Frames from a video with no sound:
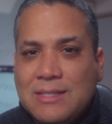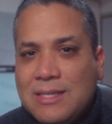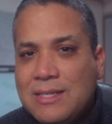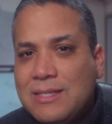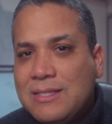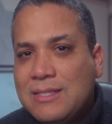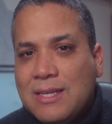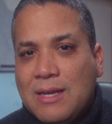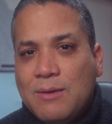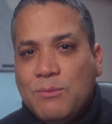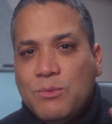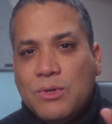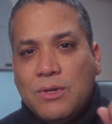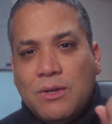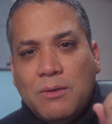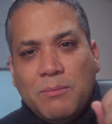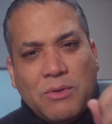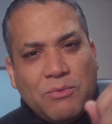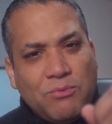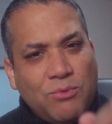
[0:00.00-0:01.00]
This time we're
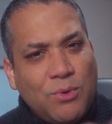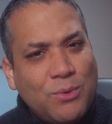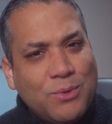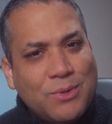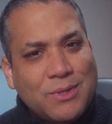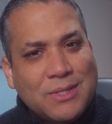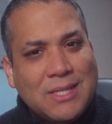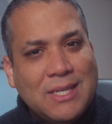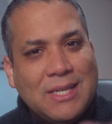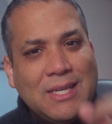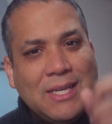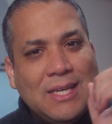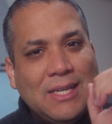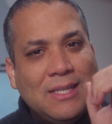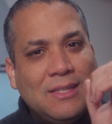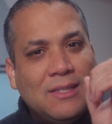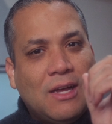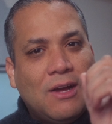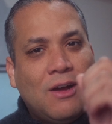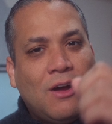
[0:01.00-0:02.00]
going to be focusing
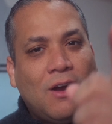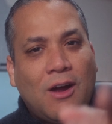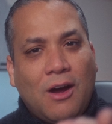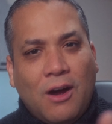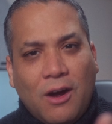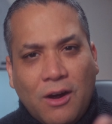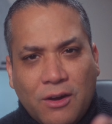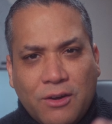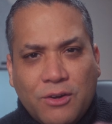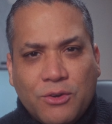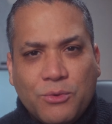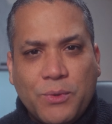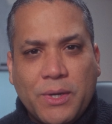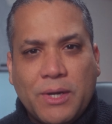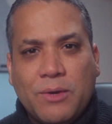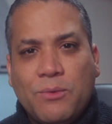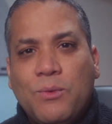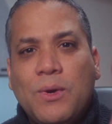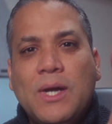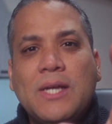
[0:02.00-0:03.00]
in the
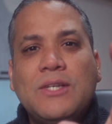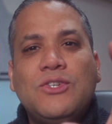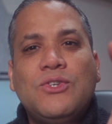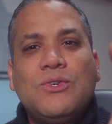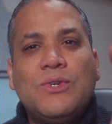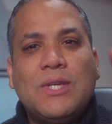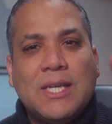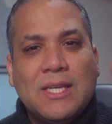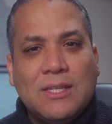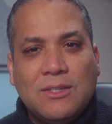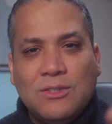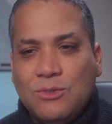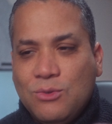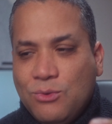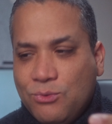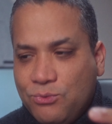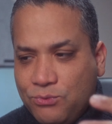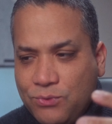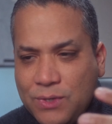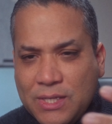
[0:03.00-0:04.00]
hardware, what you can
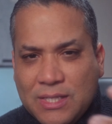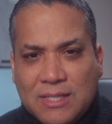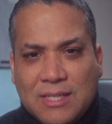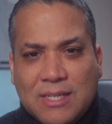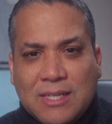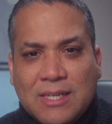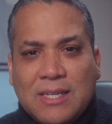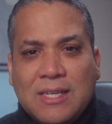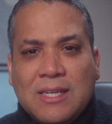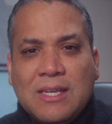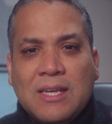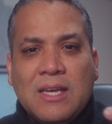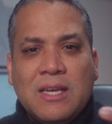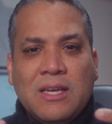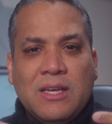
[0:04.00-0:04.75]
do physically